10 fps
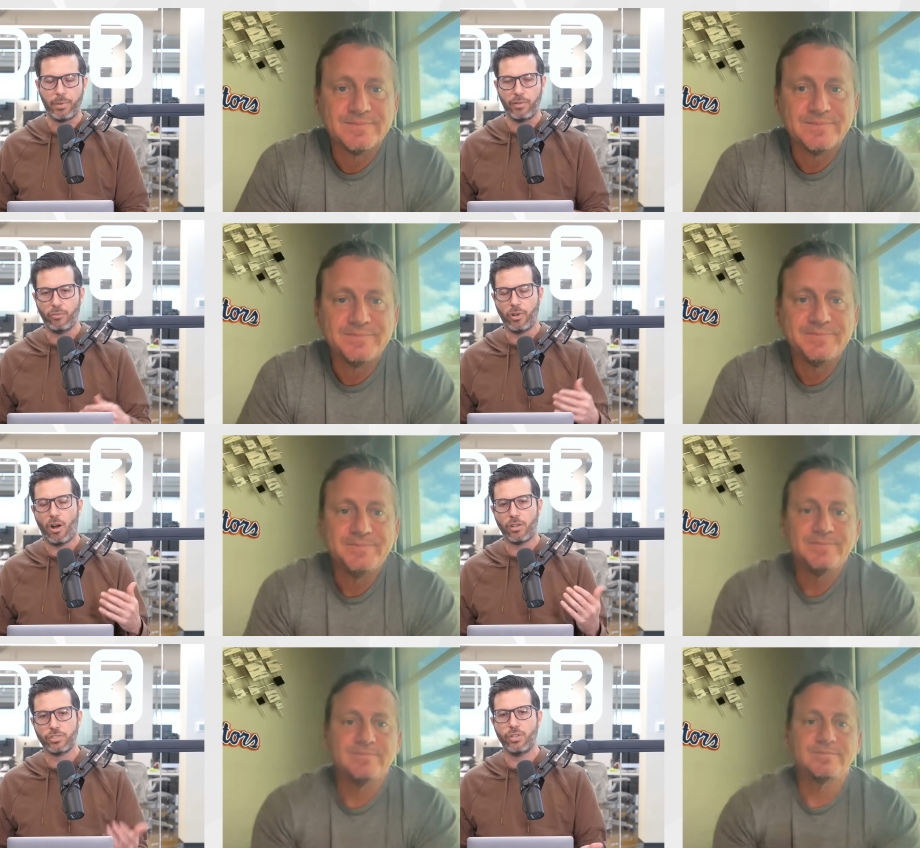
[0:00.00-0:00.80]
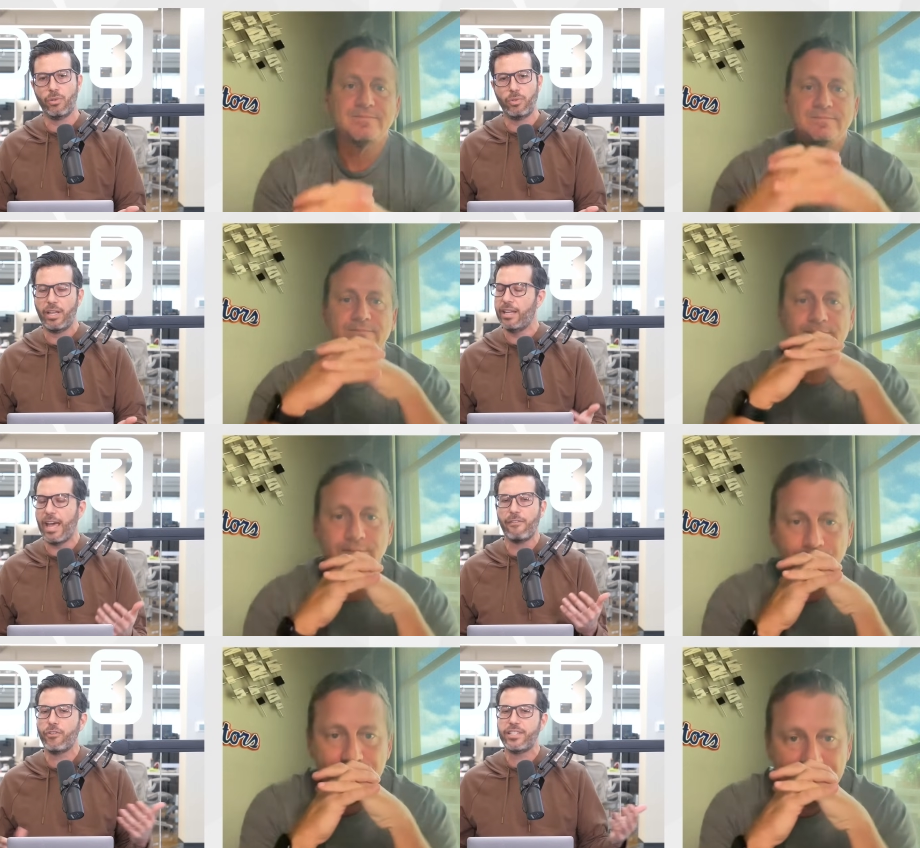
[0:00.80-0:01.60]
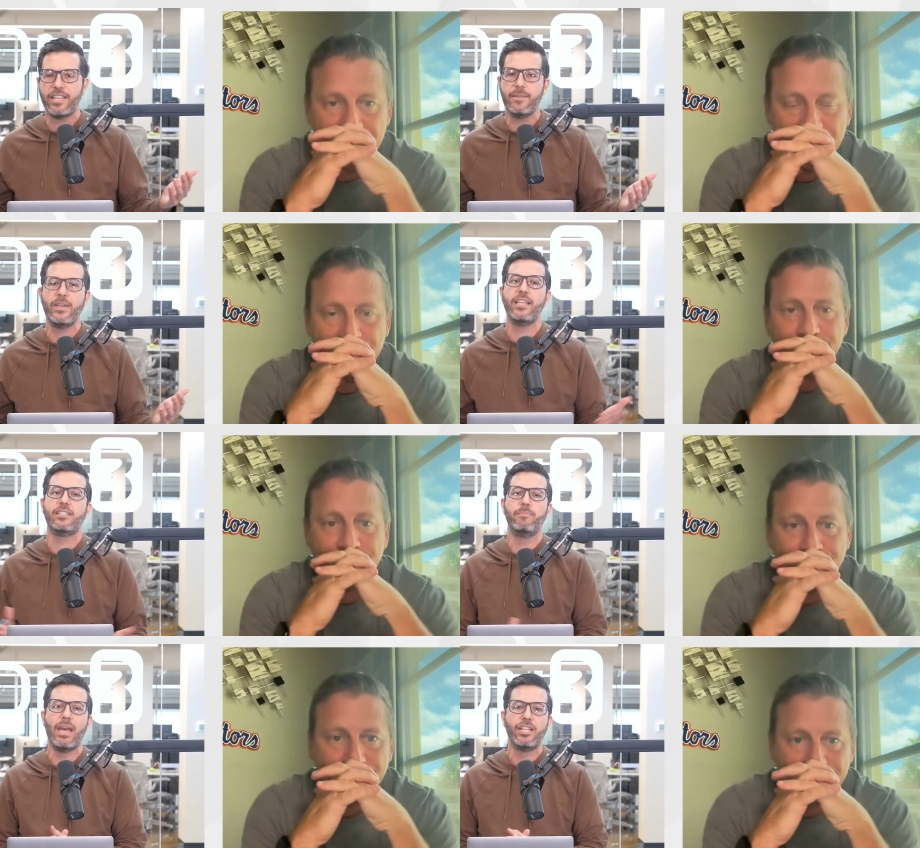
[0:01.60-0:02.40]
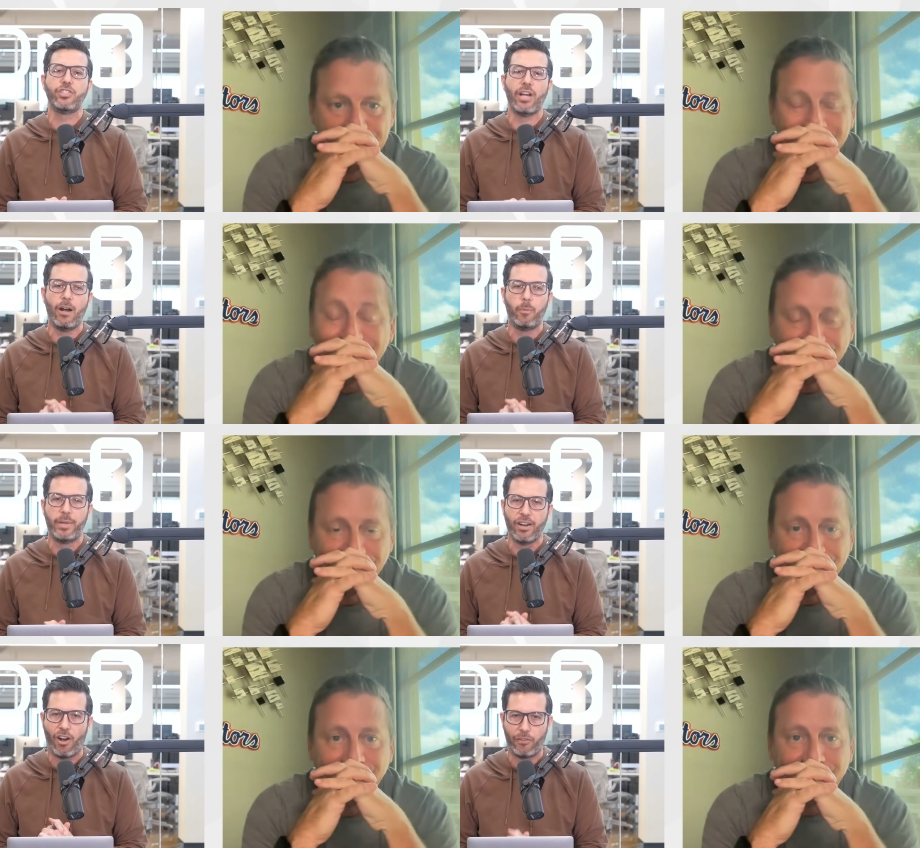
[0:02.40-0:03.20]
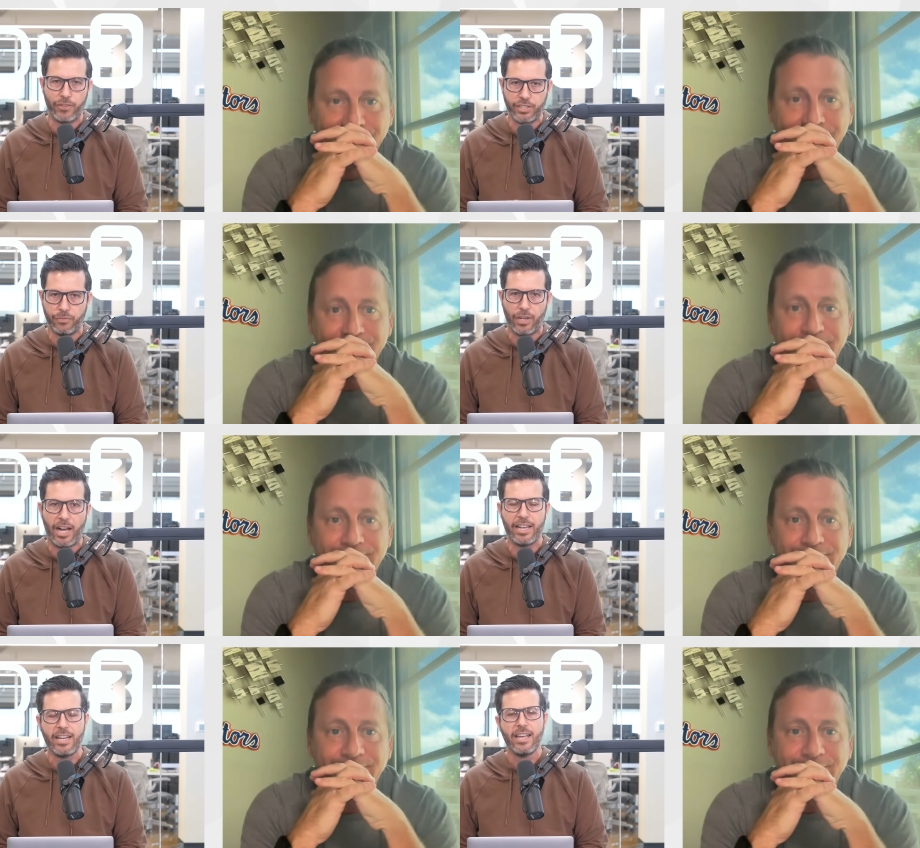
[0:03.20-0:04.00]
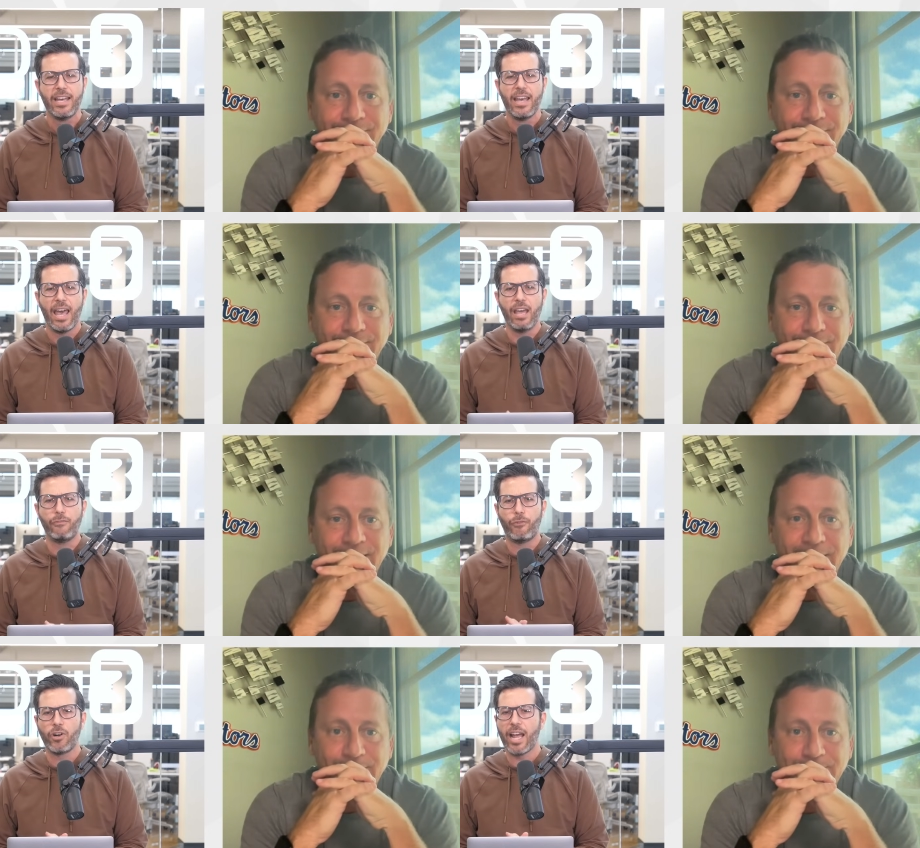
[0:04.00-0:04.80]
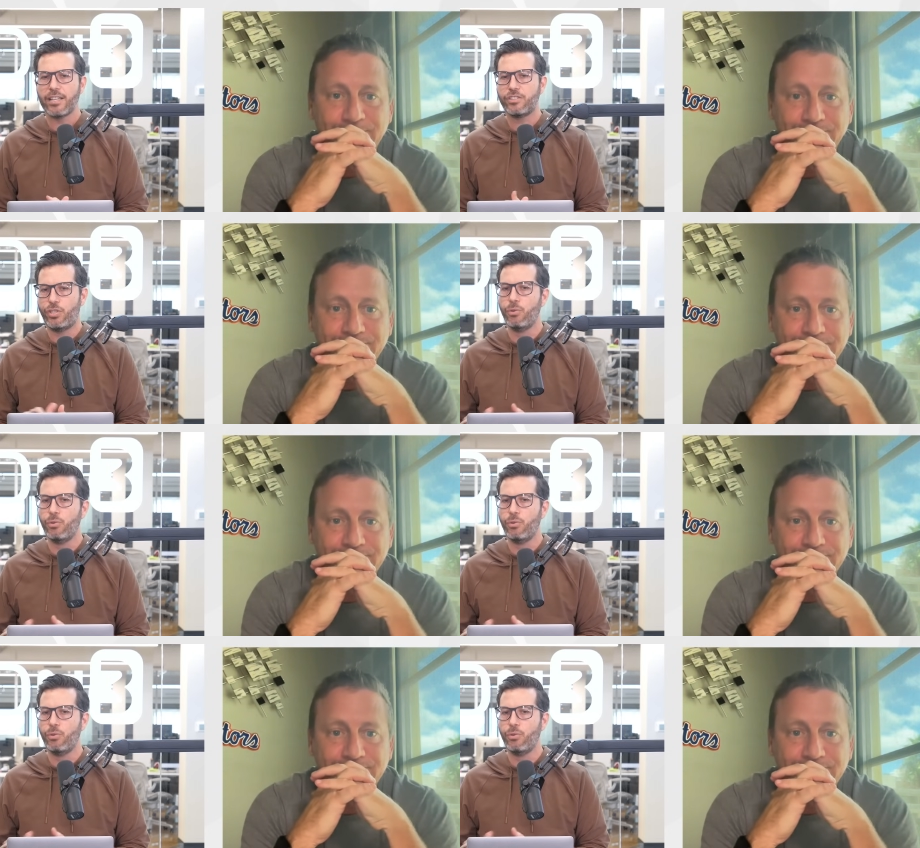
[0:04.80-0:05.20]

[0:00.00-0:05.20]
Speaker 1: but also every team needs major help at offensive line. And Florida has 2